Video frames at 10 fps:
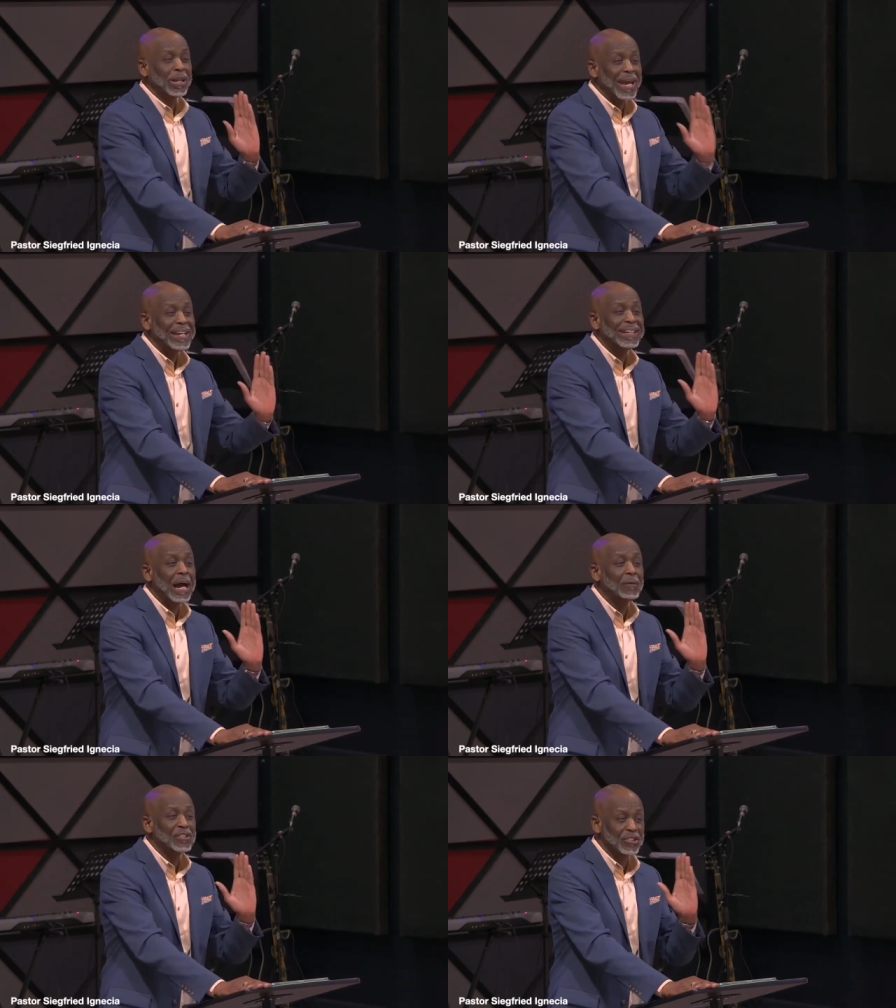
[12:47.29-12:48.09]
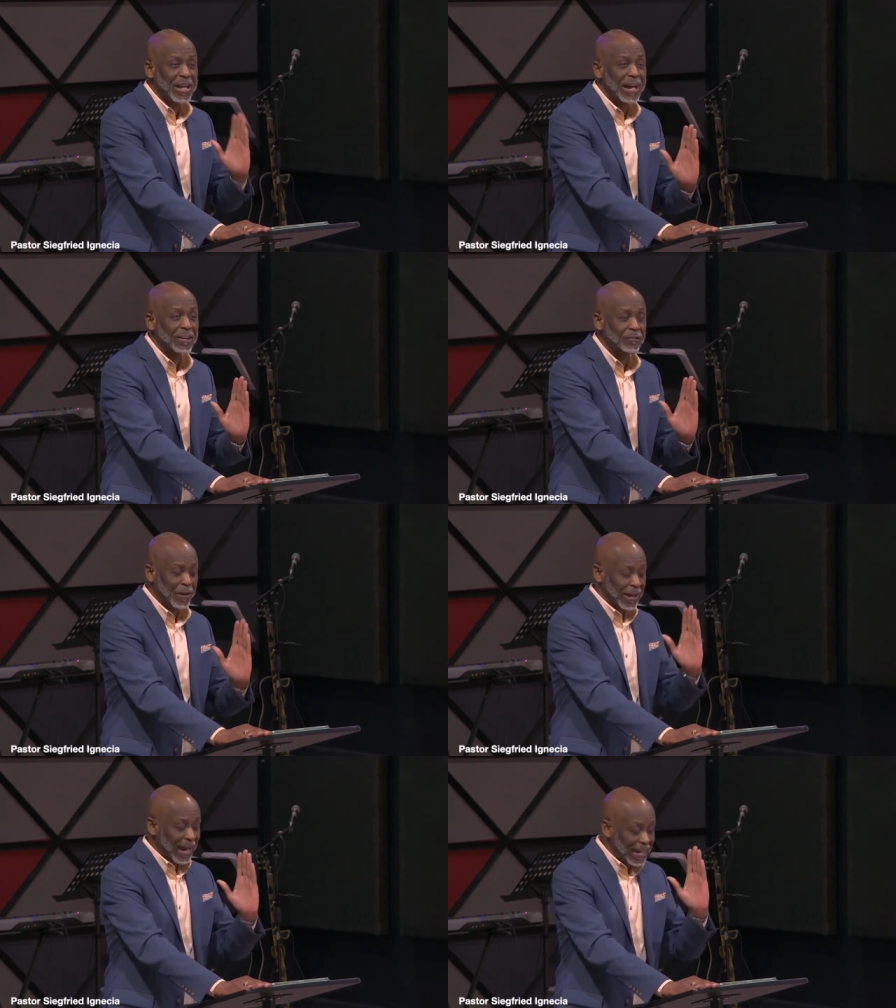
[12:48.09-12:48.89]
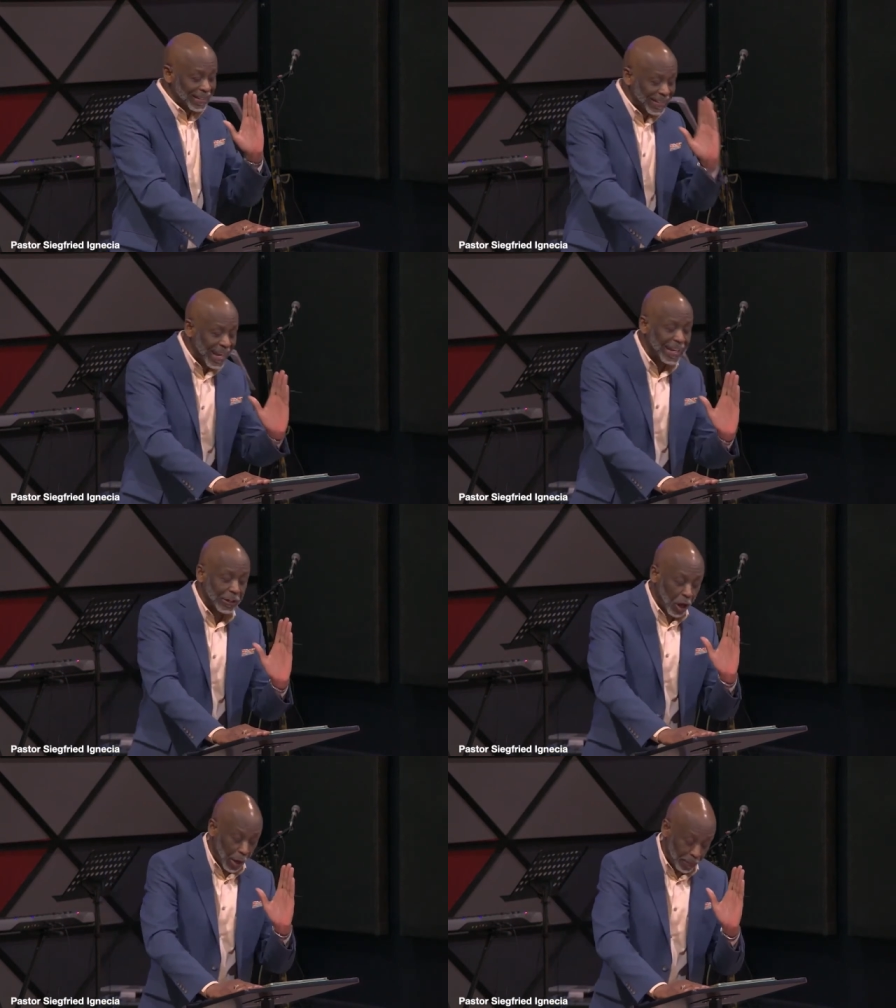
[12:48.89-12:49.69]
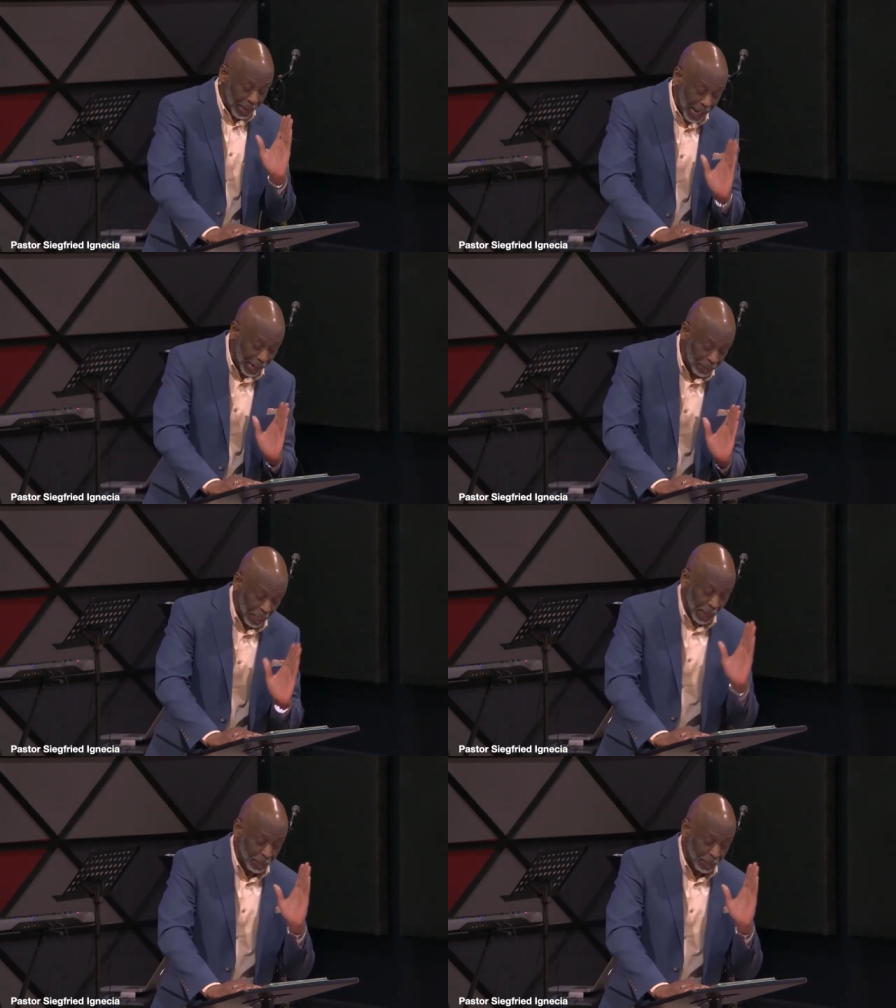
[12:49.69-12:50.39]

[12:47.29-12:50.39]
lay down his life and take it up again,